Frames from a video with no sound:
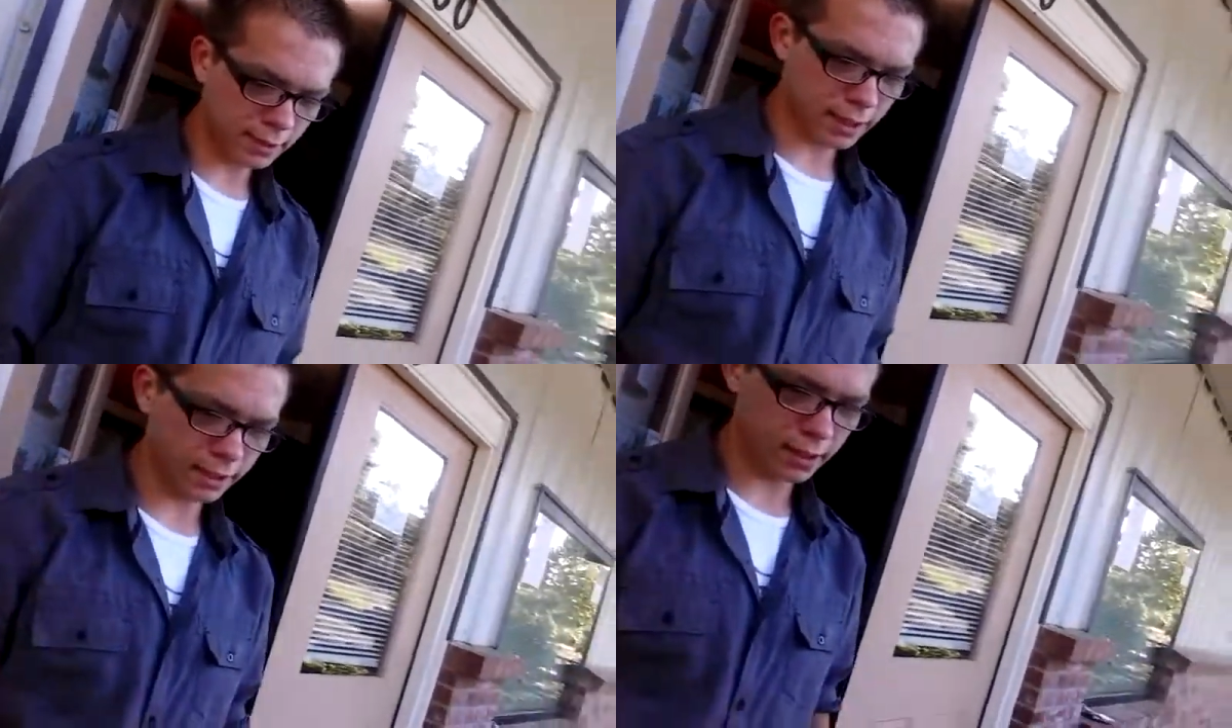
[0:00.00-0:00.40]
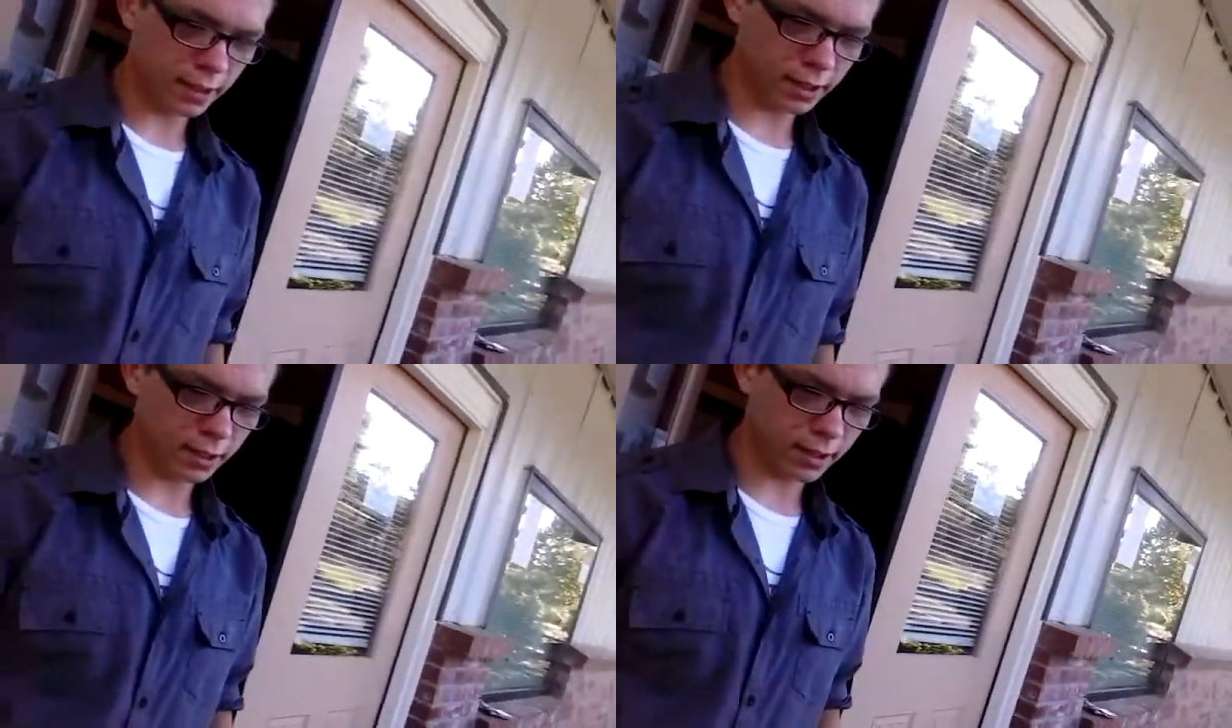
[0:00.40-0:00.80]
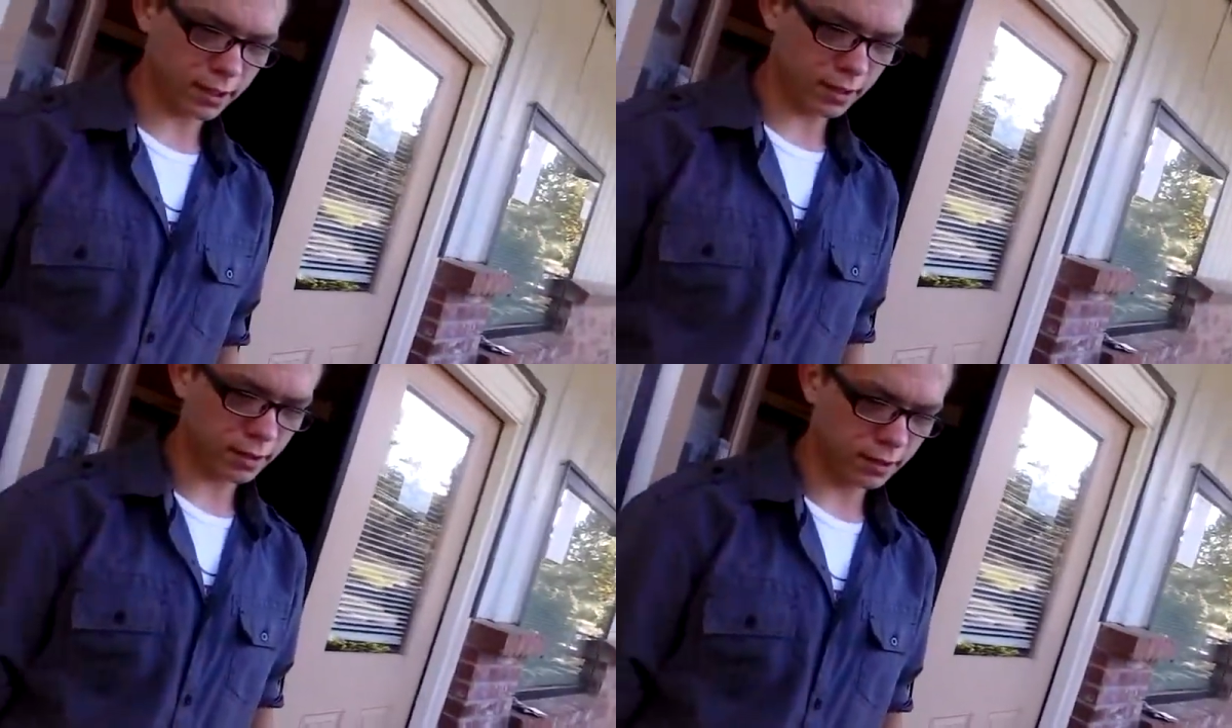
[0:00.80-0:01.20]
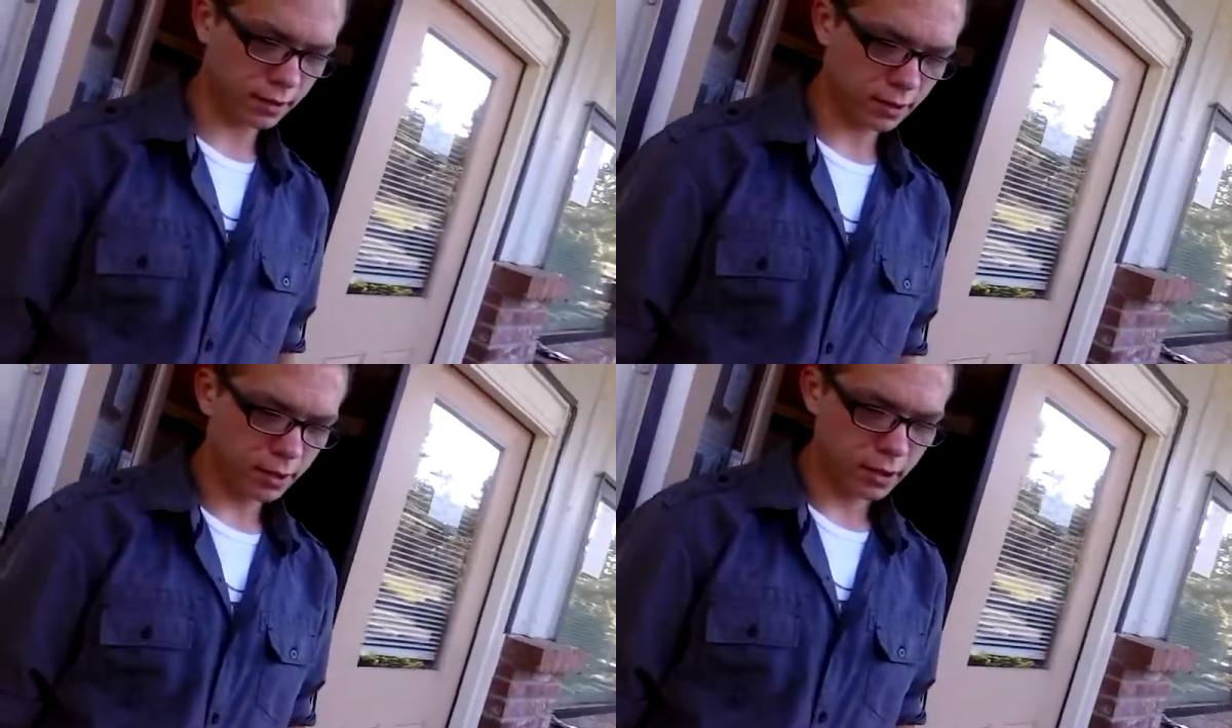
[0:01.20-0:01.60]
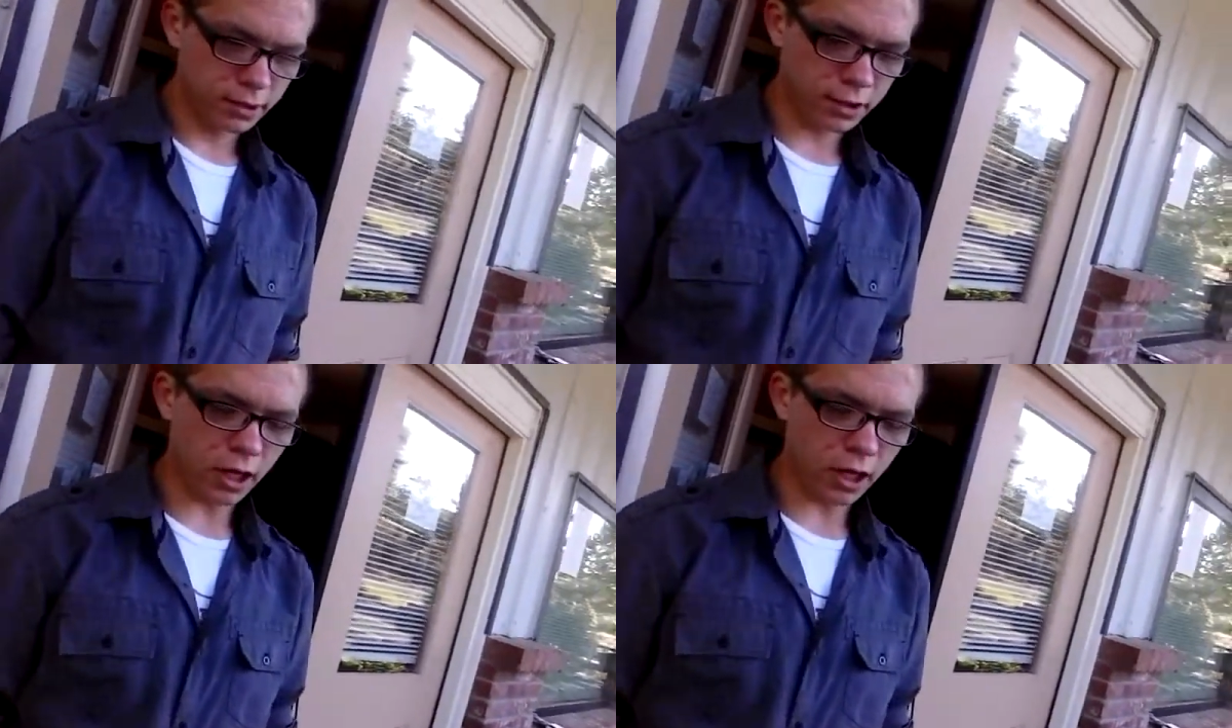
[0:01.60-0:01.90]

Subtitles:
a like a